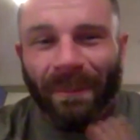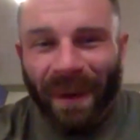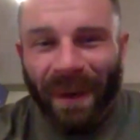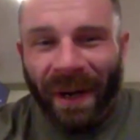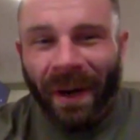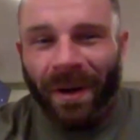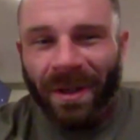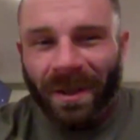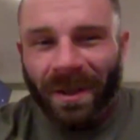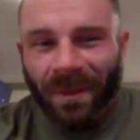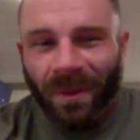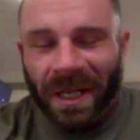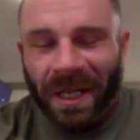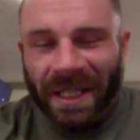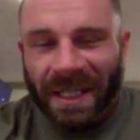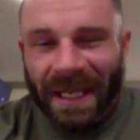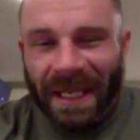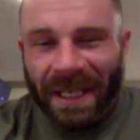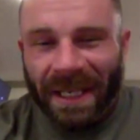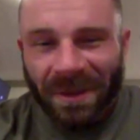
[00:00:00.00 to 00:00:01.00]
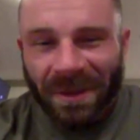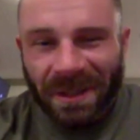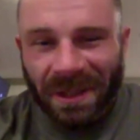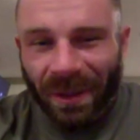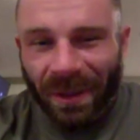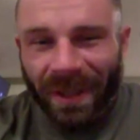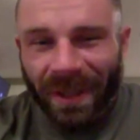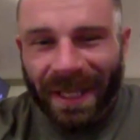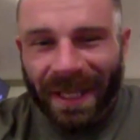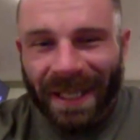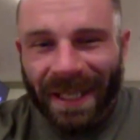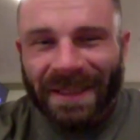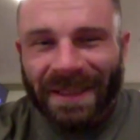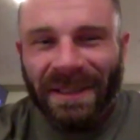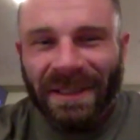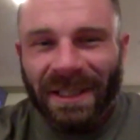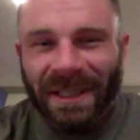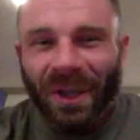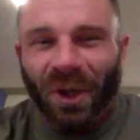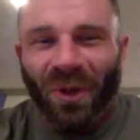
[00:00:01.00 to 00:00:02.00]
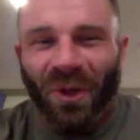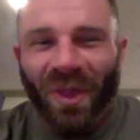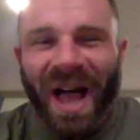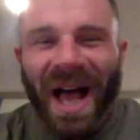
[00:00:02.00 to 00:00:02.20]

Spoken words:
compared to what Diddy was doing. That's still